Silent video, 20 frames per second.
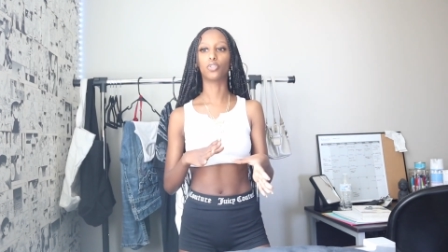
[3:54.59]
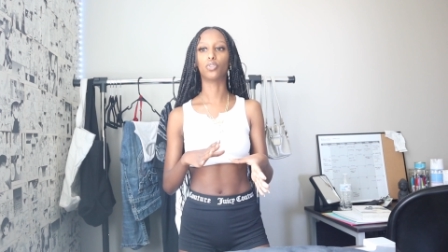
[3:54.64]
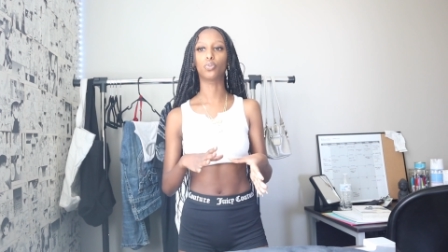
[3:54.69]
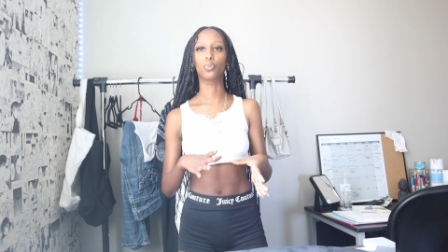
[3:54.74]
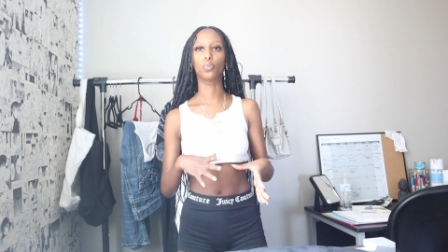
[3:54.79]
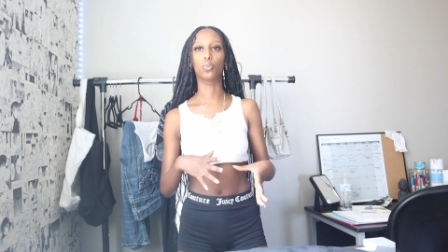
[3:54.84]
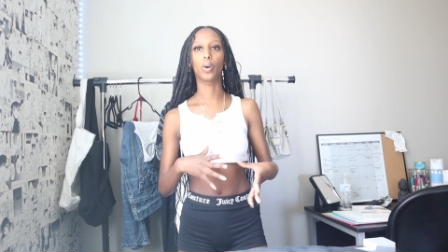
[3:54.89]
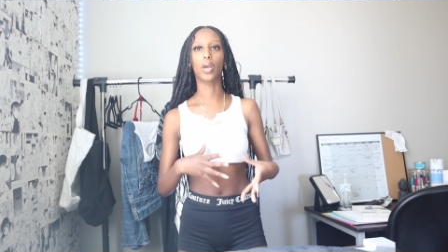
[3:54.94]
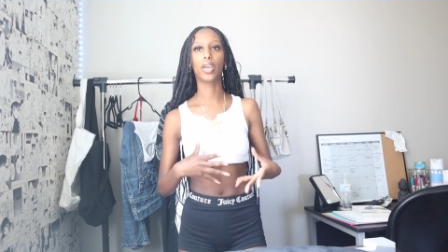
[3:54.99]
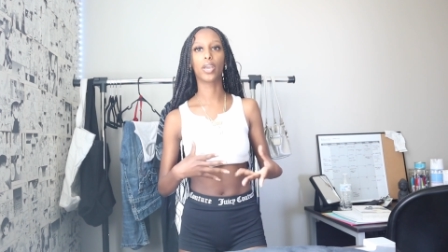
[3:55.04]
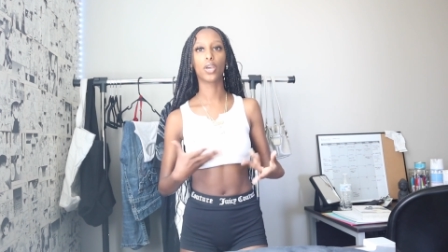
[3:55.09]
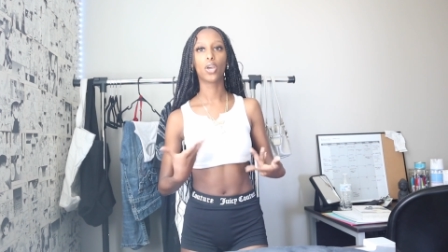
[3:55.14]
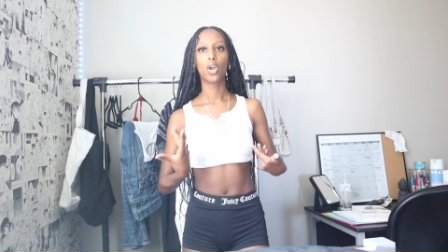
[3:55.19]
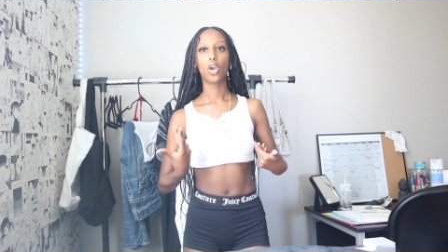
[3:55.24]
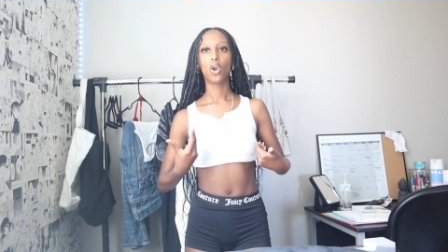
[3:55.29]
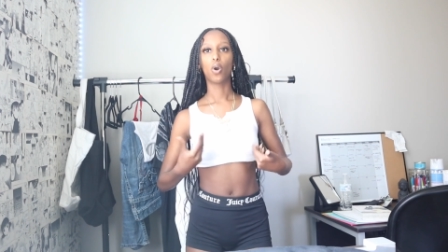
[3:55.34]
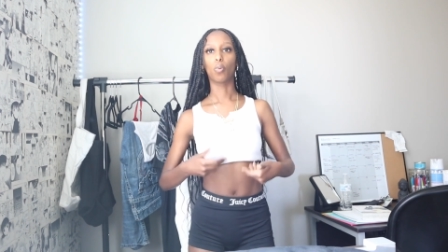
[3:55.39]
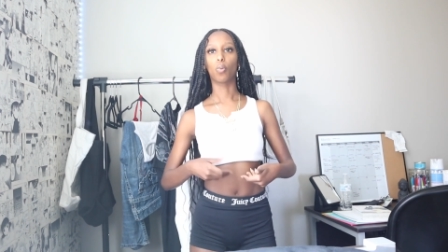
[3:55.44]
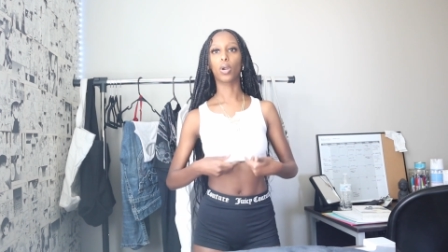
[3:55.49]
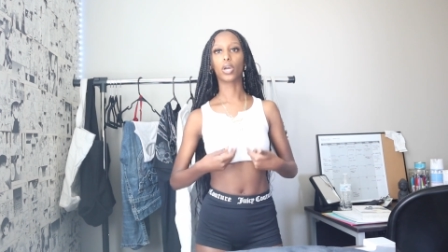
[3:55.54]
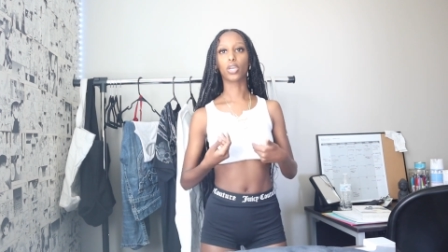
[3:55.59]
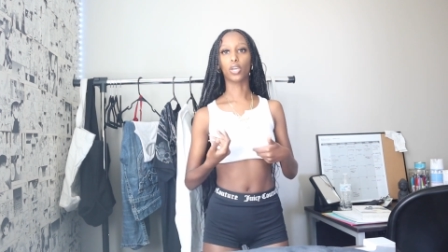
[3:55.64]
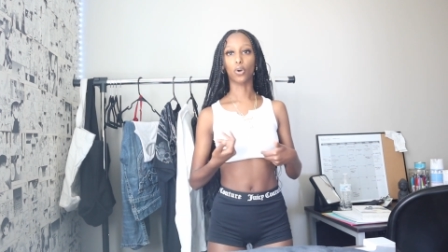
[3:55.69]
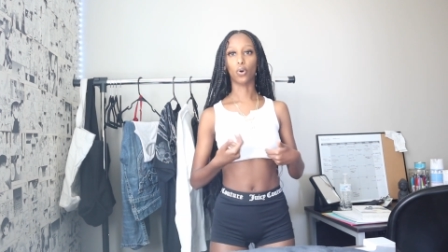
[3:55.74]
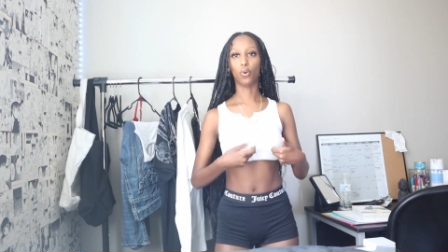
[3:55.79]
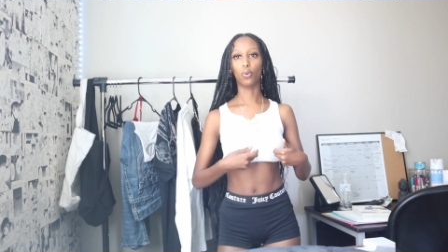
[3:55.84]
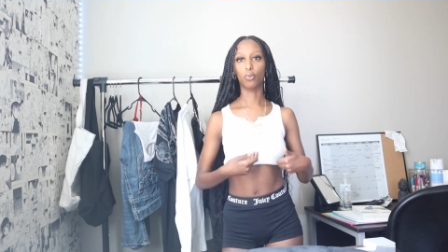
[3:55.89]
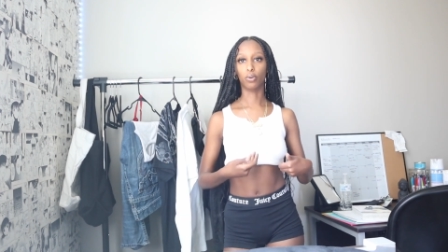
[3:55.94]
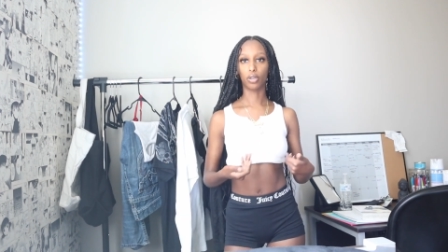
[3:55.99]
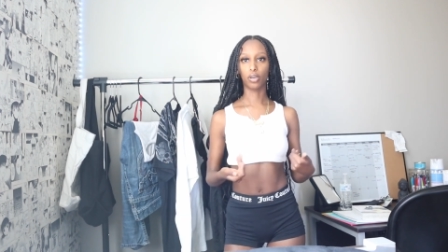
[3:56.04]
cute way where it can
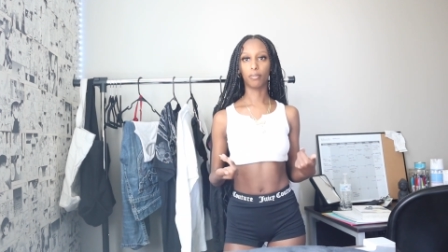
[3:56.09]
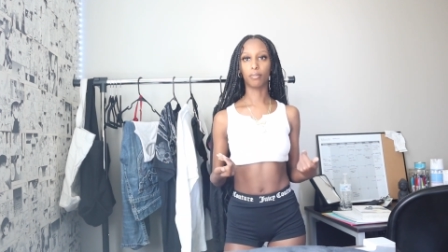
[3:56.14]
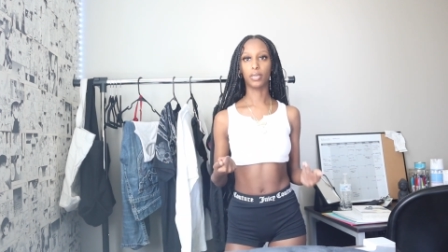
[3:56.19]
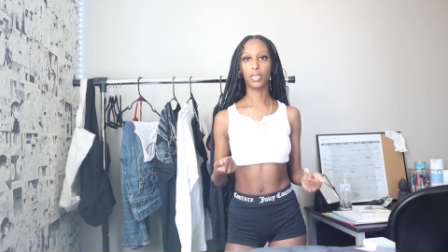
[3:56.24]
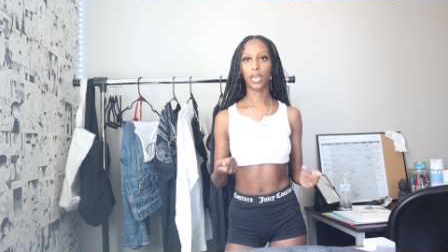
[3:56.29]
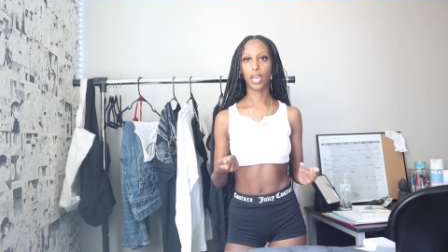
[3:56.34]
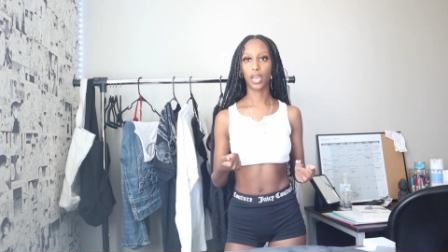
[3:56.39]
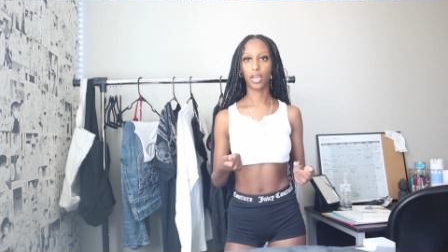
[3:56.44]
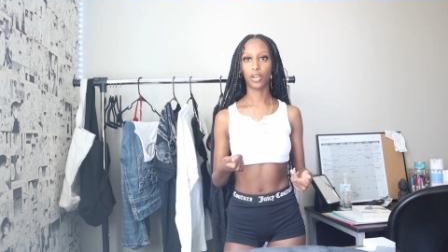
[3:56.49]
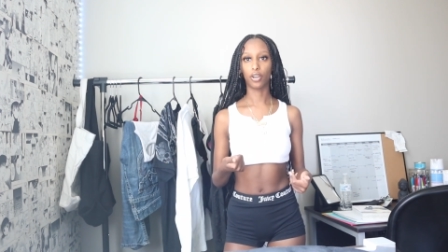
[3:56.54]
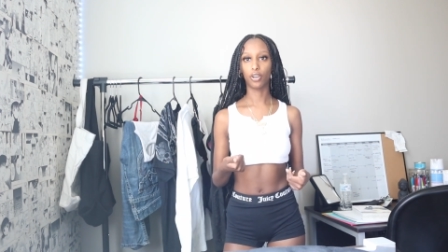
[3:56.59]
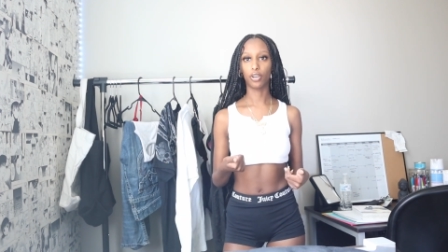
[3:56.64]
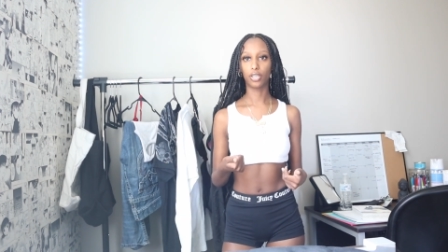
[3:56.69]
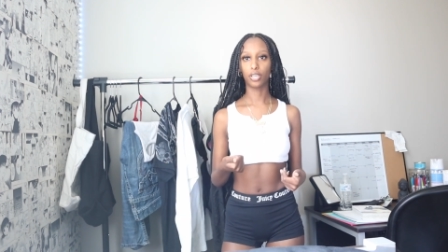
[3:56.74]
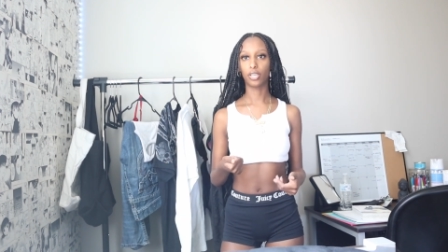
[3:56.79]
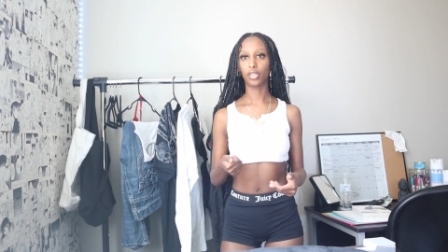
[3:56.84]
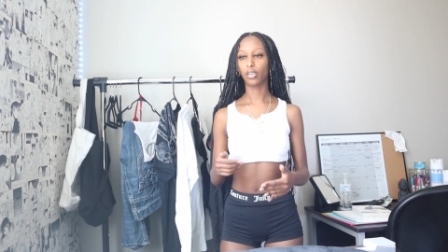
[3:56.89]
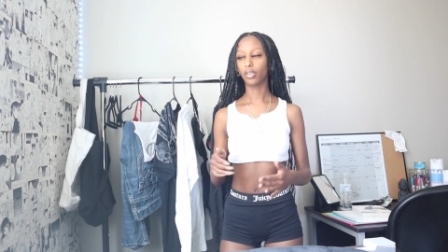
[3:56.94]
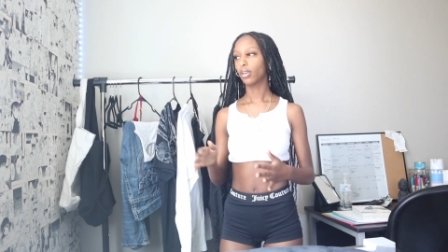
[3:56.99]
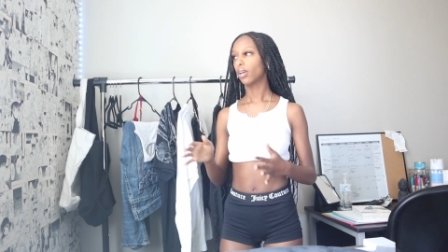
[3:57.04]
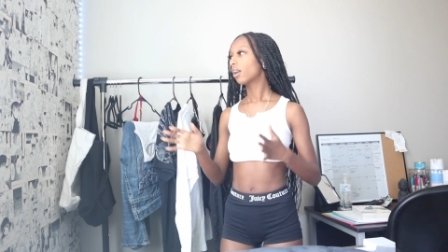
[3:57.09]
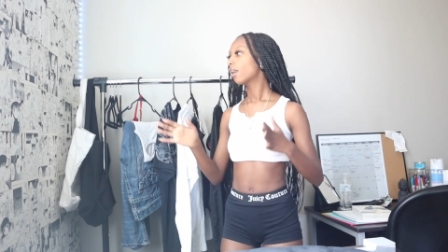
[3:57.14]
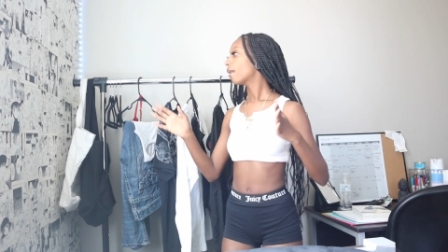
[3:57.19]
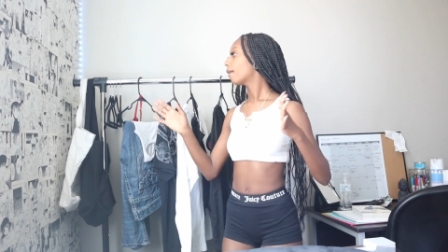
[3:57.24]
hold up in that area.